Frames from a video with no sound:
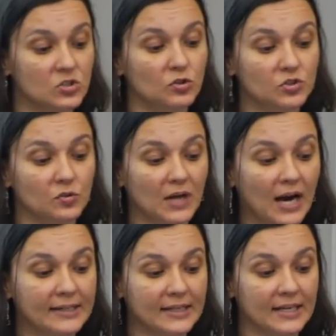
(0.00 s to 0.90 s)
social
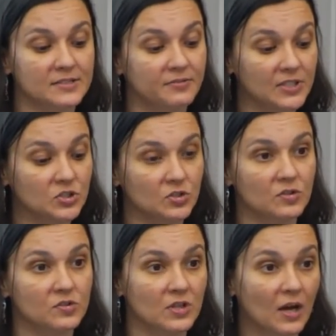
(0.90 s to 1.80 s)
context
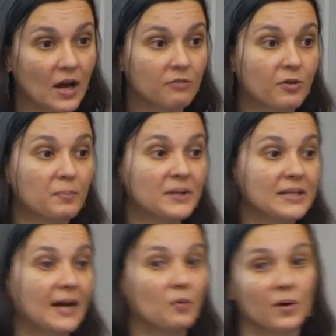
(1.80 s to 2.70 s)
features from the
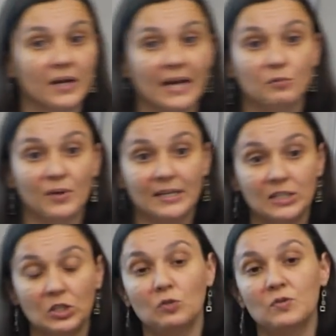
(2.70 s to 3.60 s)
network, and we
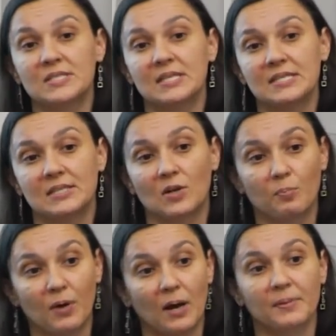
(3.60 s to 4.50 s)
can use this in our
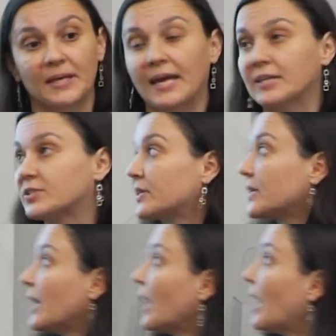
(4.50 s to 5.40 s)
propagation.
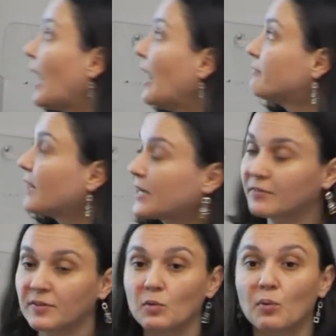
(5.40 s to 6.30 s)

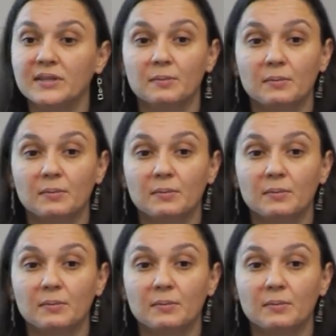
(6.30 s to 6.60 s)
Effectively, what